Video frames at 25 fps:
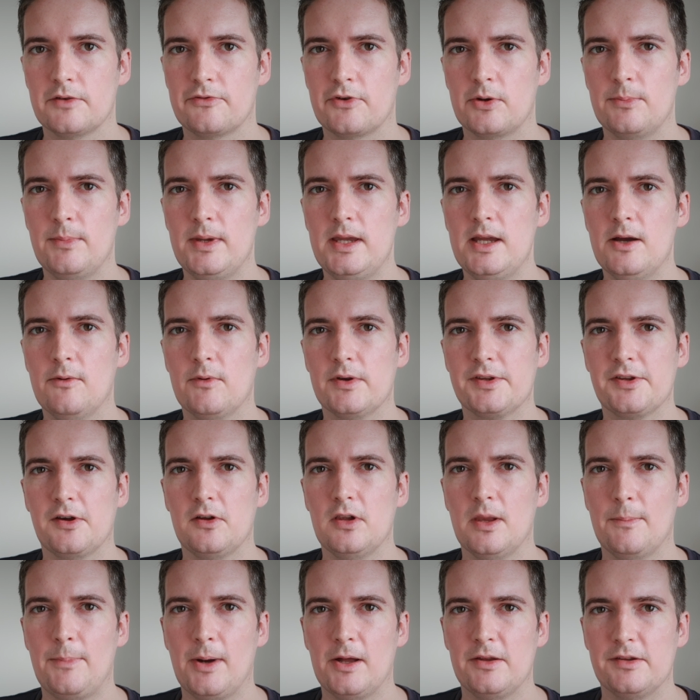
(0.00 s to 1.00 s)
So for me, it
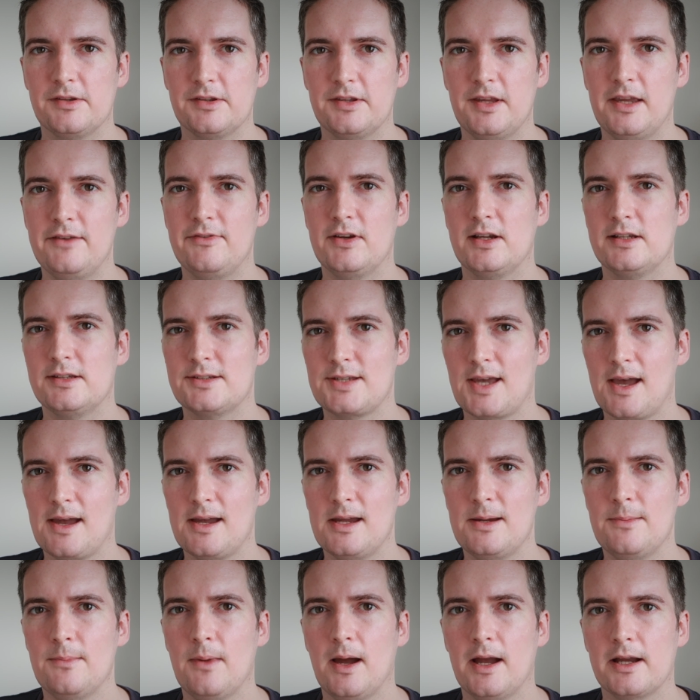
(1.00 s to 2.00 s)
was all about saving
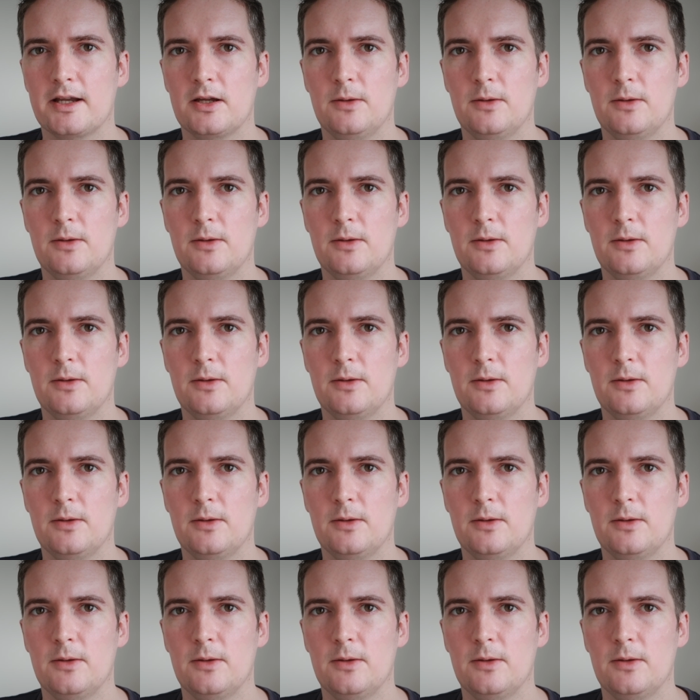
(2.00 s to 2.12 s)
time.